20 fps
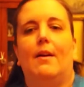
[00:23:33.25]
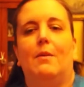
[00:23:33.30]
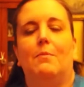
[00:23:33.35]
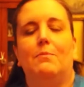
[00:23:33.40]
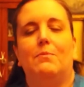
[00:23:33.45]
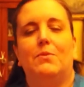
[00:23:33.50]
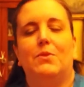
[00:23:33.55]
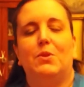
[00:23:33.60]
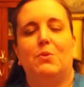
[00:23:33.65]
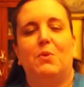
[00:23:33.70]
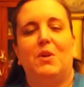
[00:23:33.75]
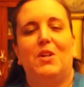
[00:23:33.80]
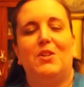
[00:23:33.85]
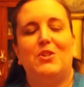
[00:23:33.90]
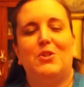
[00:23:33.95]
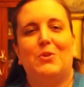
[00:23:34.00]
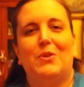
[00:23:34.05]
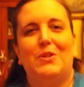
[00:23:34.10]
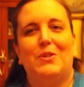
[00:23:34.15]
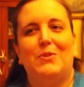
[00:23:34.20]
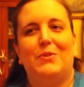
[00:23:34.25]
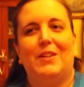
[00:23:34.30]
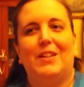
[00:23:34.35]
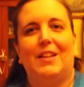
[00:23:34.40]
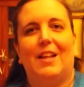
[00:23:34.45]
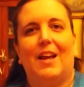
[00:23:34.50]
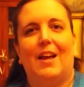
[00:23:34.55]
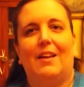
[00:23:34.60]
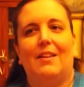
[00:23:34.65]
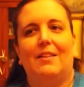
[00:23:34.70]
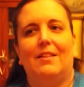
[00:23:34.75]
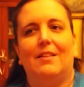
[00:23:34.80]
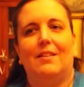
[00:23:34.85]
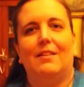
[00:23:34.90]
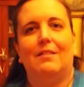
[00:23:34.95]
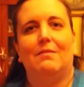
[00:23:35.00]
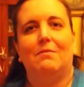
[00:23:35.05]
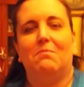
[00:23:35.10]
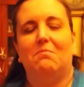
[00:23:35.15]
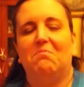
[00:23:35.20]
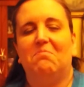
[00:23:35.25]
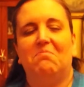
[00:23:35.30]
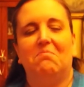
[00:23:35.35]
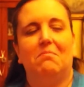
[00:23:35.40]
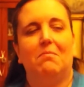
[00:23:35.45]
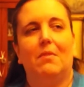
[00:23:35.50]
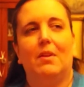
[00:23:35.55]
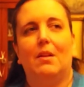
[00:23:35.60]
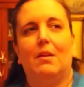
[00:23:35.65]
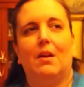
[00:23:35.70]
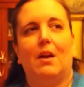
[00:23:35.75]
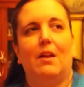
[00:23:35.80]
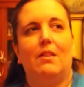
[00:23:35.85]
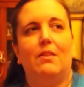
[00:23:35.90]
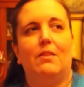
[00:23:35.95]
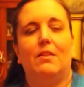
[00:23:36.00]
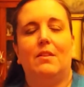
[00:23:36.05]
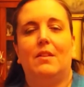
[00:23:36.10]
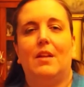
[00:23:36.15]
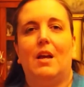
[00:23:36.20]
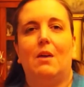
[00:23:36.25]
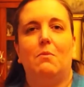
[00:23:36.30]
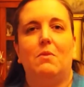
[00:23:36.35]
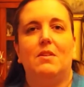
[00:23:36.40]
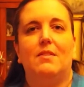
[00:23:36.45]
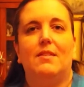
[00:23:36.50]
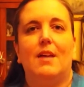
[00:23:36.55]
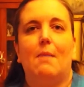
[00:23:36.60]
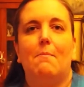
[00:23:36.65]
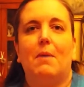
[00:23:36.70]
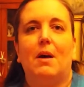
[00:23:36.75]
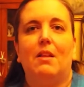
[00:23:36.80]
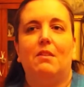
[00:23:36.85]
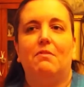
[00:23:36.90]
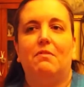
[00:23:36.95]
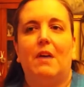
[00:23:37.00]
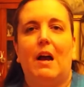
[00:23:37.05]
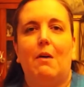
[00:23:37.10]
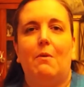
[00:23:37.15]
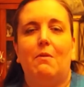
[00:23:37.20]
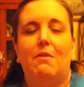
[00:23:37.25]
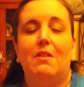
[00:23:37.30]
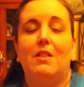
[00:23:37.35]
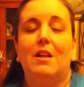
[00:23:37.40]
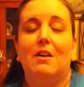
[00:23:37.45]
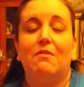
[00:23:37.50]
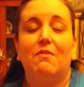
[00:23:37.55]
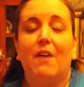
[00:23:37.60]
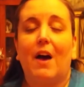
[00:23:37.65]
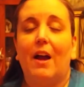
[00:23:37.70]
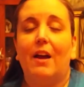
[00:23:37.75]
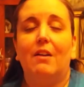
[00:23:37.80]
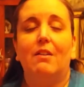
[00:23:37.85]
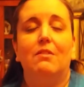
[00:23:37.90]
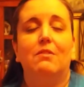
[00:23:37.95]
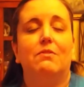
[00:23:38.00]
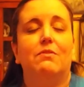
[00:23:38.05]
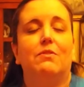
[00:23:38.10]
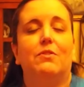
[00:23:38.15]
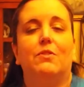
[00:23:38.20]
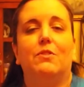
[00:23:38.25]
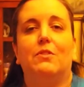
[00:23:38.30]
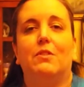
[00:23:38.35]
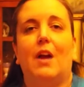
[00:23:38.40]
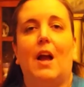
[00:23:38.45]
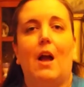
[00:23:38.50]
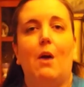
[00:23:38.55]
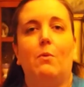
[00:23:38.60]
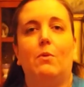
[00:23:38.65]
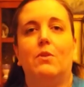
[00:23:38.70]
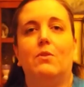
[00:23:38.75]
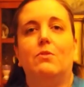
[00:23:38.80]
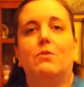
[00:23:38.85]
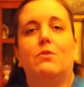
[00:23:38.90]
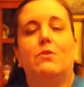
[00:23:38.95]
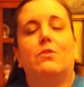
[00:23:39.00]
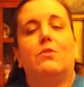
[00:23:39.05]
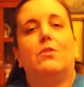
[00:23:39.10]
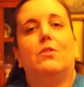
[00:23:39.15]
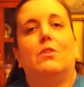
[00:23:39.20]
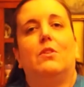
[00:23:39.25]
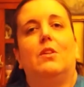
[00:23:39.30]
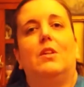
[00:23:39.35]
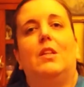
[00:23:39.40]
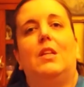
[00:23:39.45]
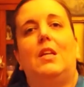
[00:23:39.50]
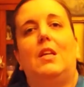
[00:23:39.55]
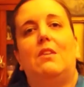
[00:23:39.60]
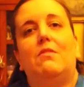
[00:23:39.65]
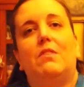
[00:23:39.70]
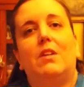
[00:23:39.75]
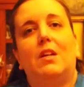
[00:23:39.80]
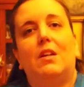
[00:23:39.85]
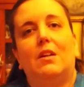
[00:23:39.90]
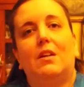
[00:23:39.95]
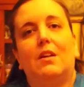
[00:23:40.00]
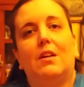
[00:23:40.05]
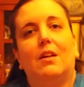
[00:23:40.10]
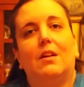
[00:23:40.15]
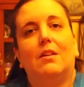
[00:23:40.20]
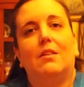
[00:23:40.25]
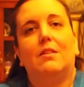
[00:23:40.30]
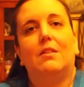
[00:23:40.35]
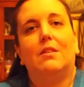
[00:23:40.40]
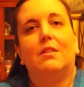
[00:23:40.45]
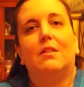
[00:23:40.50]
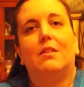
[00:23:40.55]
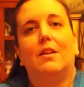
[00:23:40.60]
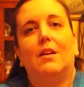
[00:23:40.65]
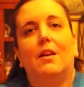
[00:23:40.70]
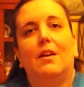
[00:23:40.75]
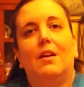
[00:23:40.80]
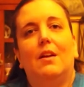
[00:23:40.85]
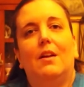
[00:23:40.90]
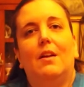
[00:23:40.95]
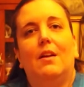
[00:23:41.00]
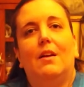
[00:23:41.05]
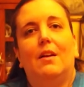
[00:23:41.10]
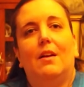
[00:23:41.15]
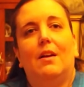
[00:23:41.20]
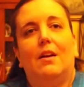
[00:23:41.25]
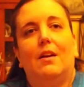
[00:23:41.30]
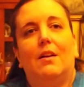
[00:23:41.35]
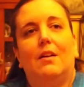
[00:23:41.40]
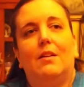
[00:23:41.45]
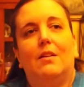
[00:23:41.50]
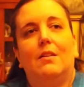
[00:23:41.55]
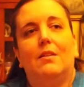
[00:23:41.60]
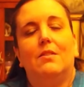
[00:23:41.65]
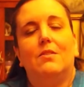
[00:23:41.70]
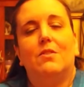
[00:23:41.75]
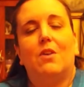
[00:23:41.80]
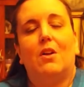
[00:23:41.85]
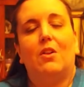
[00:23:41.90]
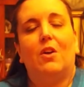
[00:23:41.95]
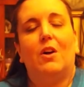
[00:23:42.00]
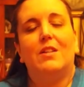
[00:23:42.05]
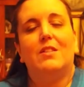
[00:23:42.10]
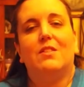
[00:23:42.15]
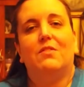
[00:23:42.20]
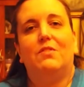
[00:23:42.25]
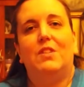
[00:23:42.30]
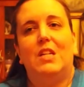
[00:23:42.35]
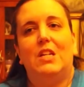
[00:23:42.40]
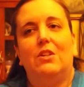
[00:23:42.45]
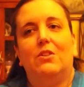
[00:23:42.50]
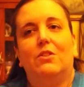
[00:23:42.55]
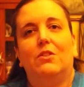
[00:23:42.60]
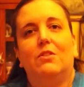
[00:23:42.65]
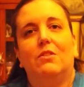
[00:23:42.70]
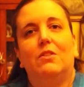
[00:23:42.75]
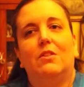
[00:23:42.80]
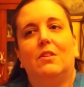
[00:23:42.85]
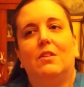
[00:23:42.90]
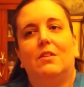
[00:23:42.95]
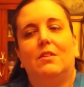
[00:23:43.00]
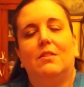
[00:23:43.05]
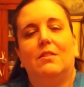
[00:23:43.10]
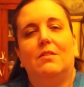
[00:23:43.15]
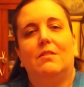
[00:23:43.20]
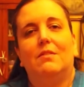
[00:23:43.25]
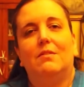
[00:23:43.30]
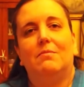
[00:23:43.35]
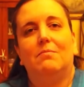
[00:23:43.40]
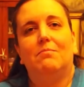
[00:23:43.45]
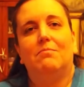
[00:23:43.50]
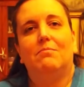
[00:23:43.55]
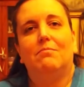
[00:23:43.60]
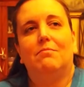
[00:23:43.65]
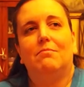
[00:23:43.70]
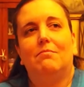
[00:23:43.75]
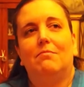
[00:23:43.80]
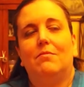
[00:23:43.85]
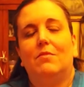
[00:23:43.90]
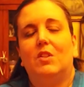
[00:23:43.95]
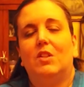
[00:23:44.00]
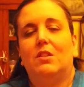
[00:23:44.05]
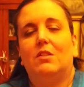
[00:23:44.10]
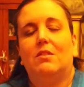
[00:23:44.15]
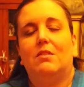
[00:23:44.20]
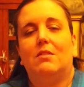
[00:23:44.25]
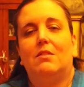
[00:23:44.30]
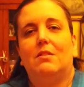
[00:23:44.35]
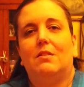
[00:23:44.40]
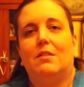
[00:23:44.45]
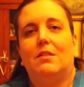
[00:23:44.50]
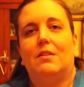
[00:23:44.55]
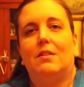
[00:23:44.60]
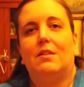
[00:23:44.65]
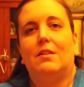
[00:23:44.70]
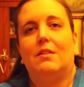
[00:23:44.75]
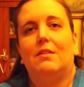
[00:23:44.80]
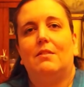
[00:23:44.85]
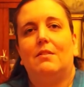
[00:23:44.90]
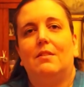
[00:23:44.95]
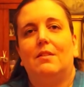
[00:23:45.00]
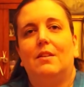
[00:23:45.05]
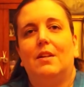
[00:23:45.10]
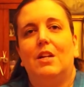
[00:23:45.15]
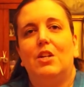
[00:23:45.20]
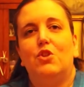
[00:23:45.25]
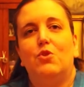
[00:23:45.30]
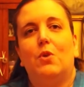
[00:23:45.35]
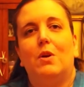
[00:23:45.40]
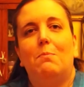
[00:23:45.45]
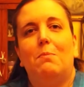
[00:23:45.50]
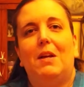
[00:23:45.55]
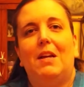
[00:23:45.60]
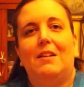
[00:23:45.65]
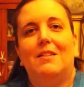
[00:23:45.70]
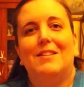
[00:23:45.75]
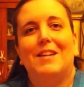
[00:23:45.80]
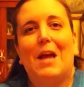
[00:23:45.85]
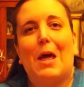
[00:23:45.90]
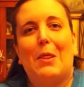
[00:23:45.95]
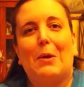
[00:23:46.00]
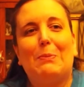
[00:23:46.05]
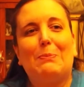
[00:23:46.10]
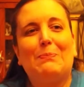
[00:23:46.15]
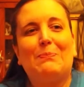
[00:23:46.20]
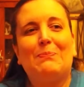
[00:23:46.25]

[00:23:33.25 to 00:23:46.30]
So we enjoy doing that. And other than that, we sat by the fire for hours in the evening and saw lots of deer and just enjoyed being together.